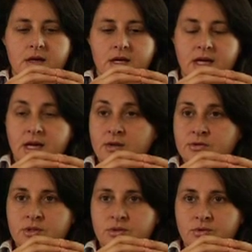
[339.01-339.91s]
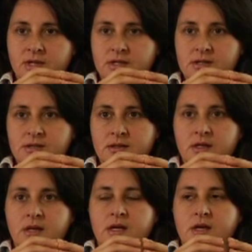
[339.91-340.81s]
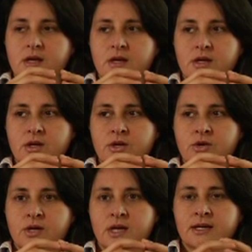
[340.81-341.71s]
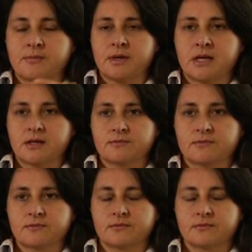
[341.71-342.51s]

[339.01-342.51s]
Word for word: and how to do this, you're not gonna make it.